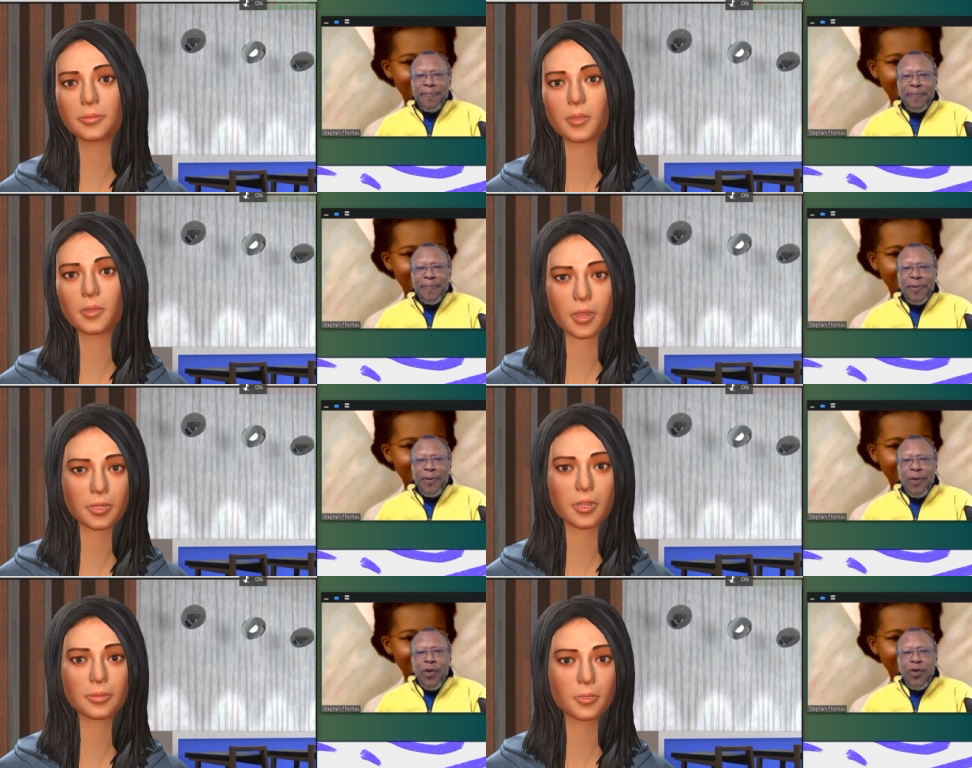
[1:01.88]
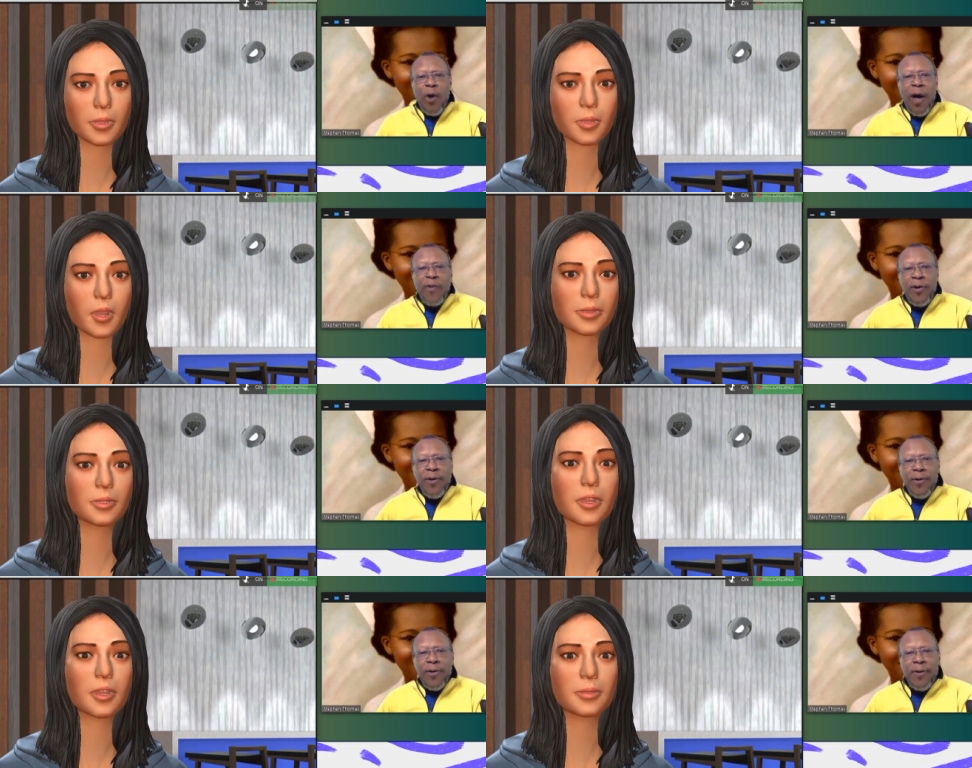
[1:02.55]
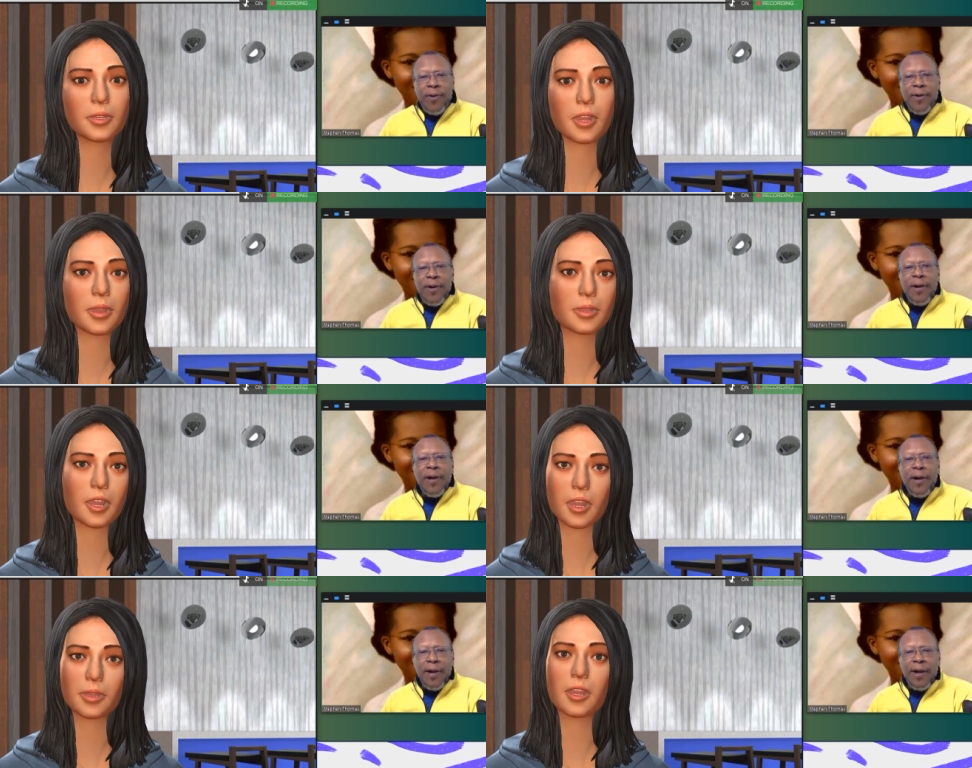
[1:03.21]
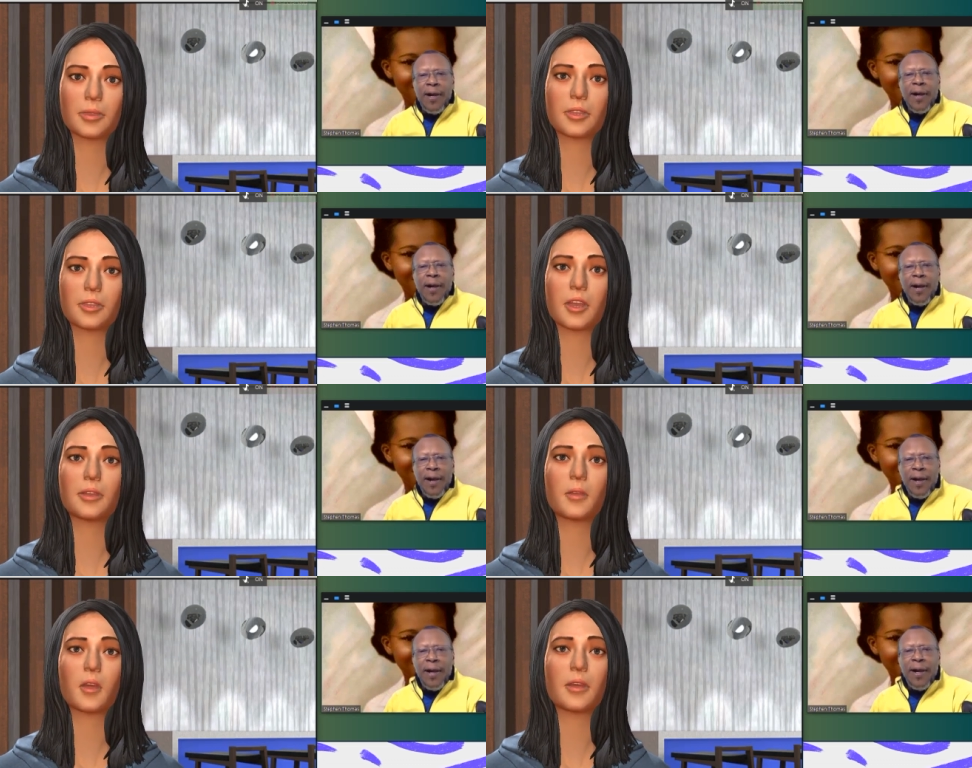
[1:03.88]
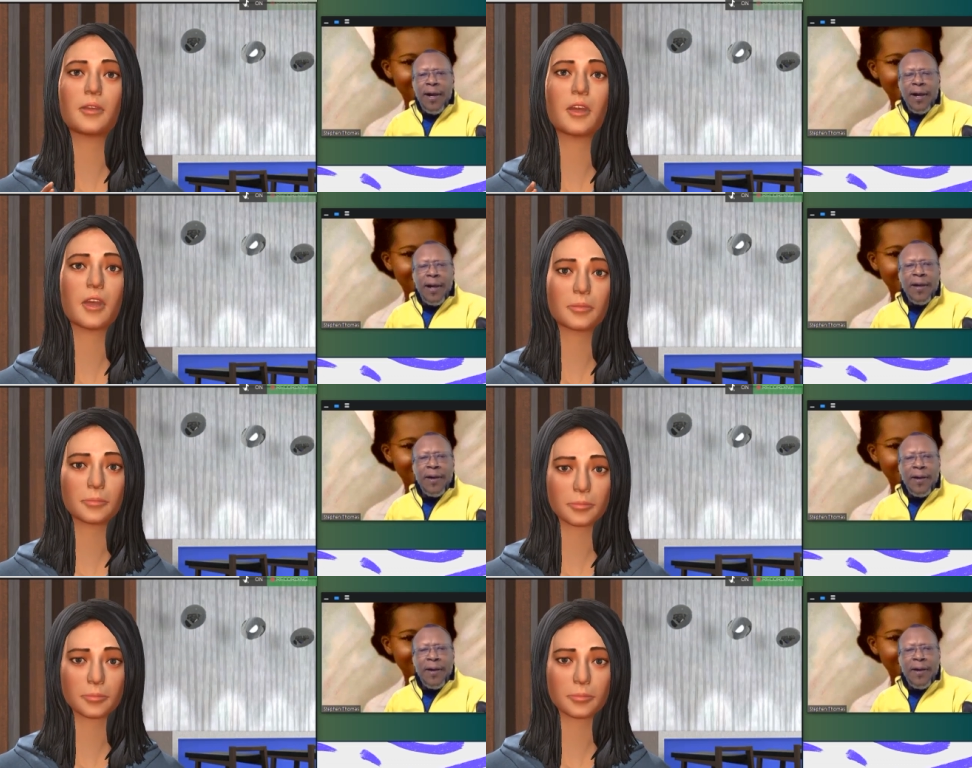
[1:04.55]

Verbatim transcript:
Speaker 1: I, so absolutely. I haven't, I, I don't think